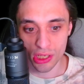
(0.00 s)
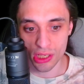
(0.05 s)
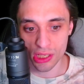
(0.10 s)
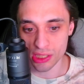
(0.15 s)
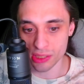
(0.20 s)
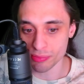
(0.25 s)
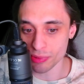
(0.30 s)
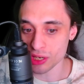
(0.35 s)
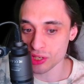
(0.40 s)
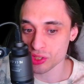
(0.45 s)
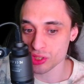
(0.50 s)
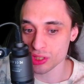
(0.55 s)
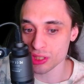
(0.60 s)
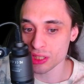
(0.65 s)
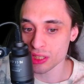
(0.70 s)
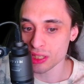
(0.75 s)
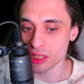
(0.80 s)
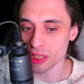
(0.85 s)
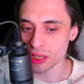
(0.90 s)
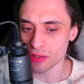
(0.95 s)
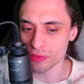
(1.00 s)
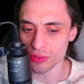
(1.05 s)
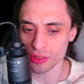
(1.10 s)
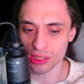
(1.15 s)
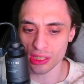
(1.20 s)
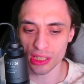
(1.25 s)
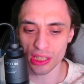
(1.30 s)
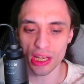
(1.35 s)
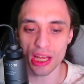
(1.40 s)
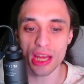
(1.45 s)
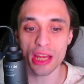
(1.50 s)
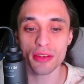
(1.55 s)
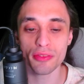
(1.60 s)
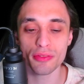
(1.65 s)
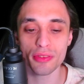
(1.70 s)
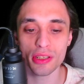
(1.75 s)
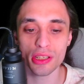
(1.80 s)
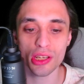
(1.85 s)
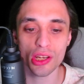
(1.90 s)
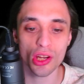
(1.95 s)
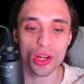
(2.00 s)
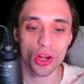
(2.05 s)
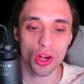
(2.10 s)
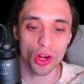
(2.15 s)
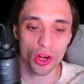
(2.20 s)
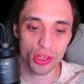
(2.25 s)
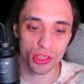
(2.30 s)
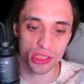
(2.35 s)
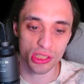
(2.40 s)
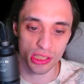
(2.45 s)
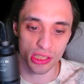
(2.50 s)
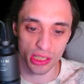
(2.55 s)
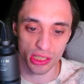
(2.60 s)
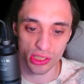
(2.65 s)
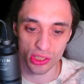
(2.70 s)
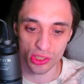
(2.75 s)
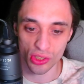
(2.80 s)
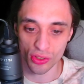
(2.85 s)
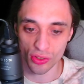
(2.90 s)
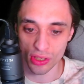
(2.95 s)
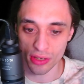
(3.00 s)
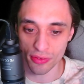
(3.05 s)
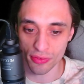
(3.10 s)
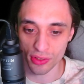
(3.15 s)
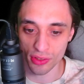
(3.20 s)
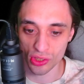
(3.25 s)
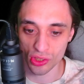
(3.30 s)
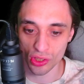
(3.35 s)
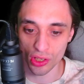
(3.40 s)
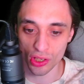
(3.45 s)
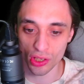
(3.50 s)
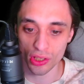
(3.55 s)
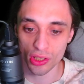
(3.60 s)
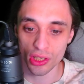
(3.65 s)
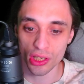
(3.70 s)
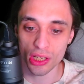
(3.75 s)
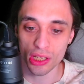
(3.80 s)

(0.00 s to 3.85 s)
especially if you get an NVIDIA RTX graphics card.